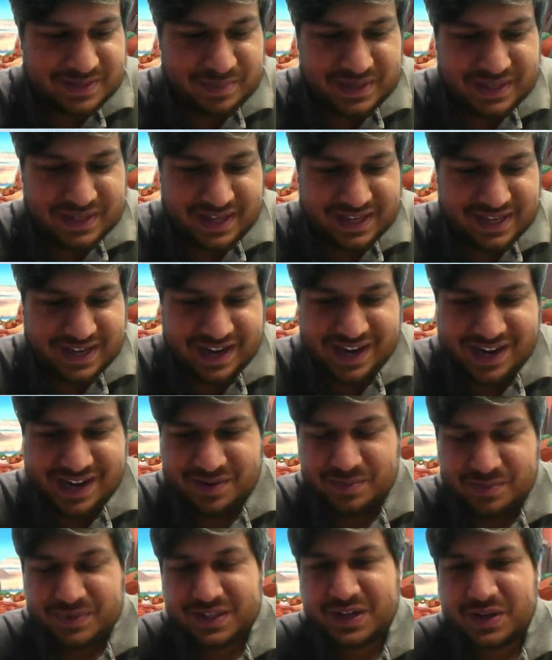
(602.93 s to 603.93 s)
a bit like
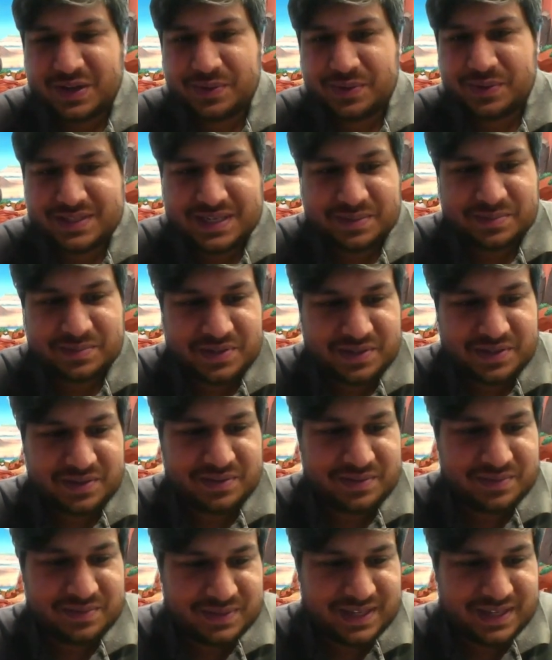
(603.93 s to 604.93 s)
Kyron with the Code Snap
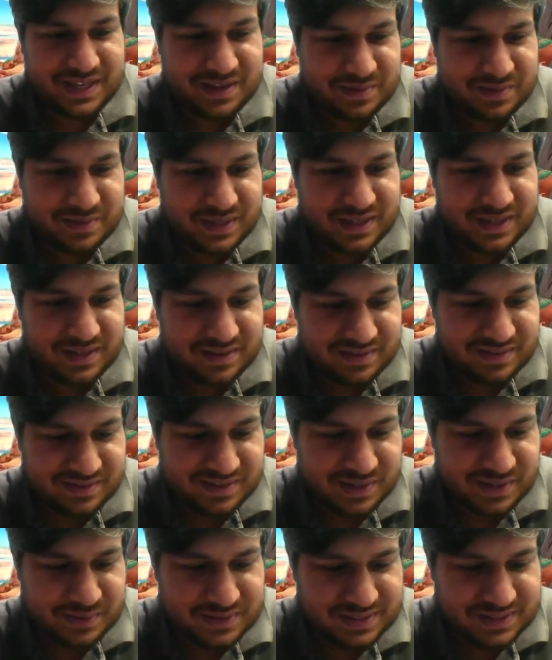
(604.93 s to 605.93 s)
too, with the AoE
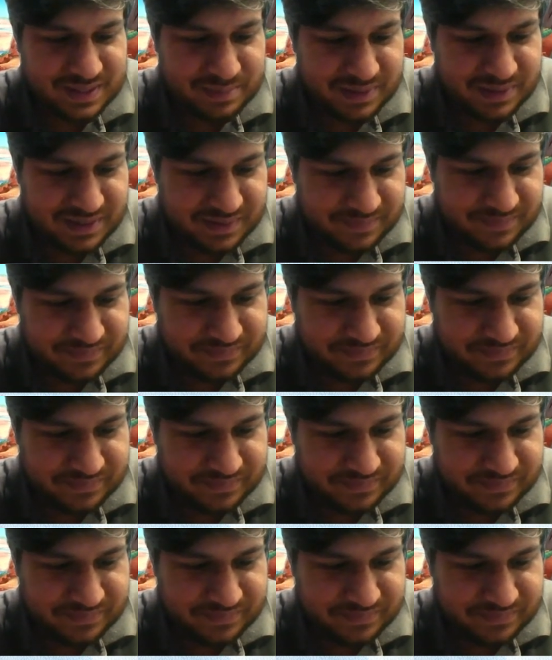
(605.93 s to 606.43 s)
Code Snapping.